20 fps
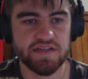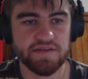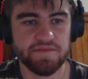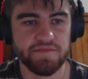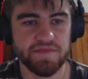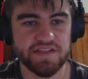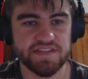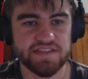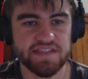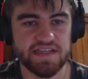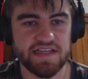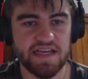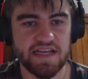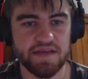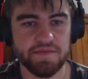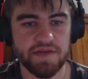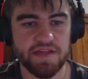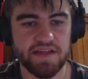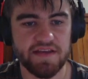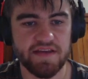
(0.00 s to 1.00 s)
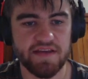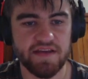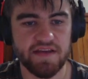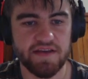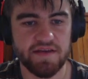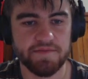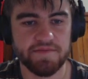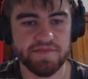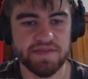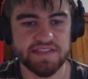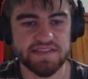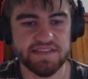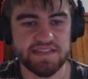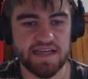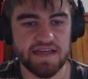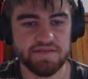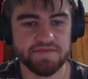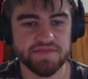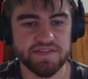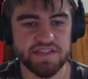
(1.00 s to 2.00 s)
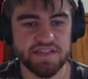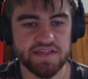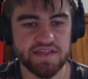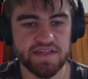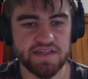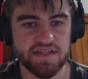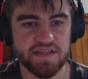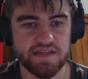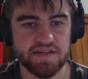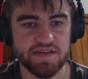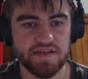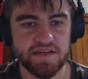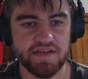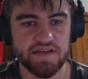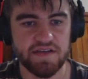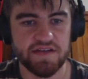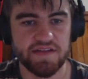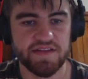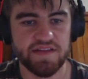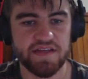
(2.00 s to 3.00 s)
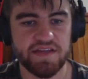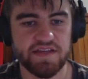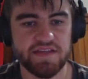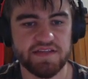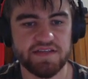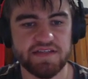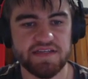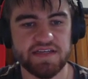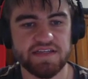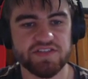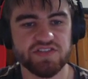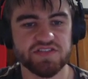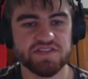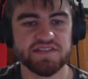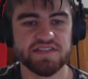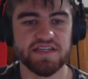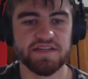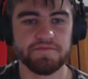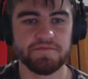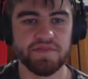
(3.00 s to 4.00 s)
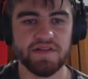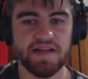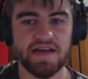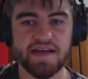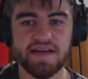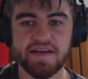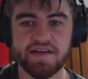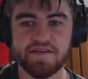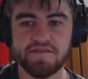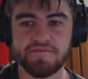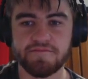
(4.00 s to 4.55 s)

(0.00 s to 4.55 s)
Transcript: Missed a game in here. Missed games here. He just didn't play,